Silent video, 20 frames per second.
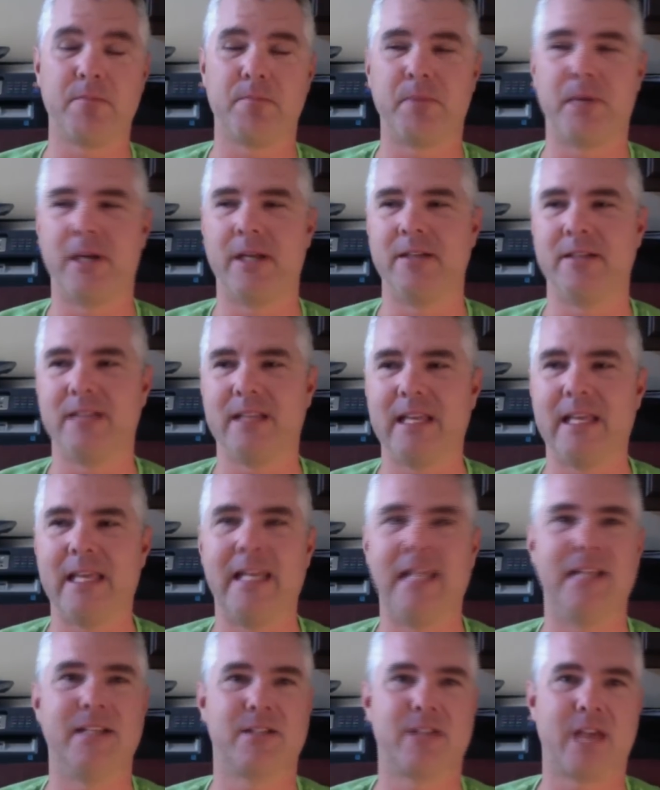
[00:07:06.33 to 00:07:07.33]
but it
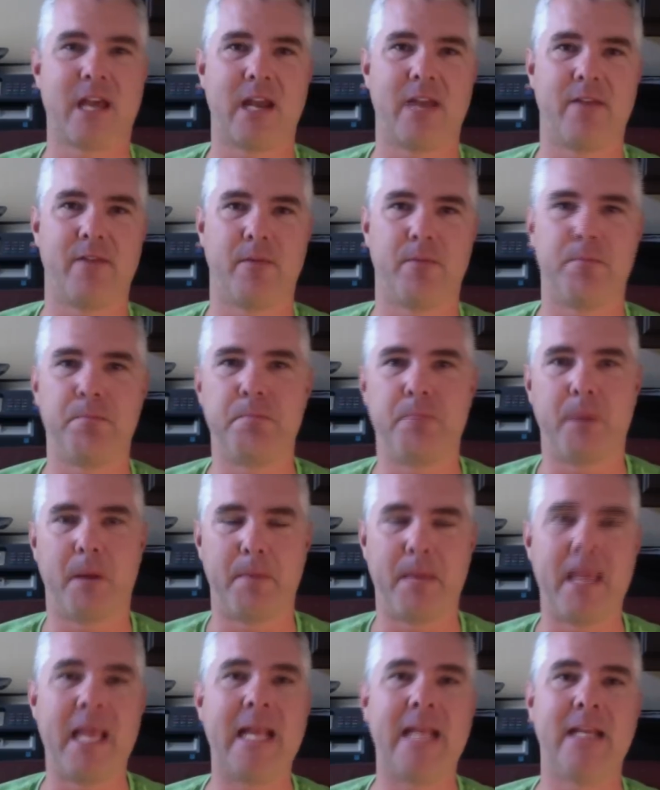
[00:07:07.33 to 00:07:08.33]
is kind of a
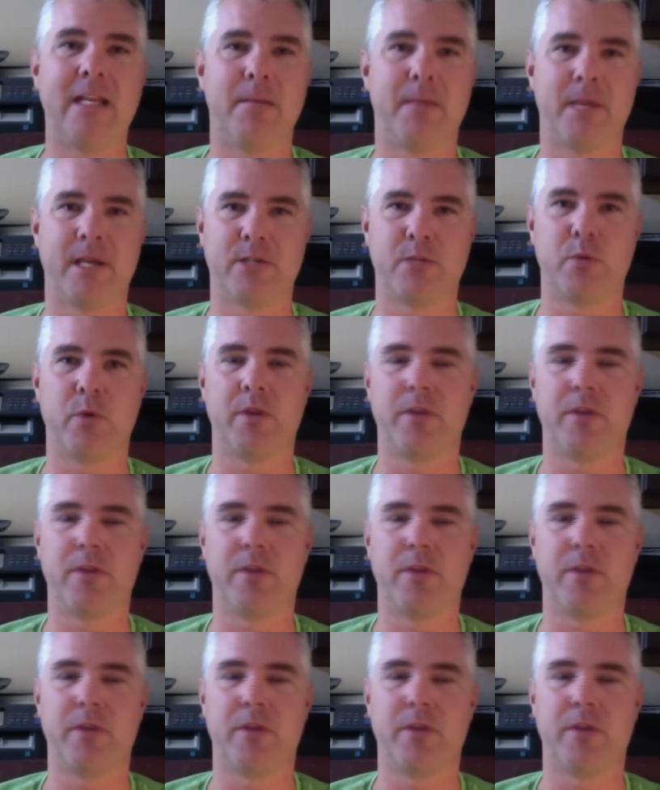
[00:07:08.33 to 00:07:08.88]
pain to mess with.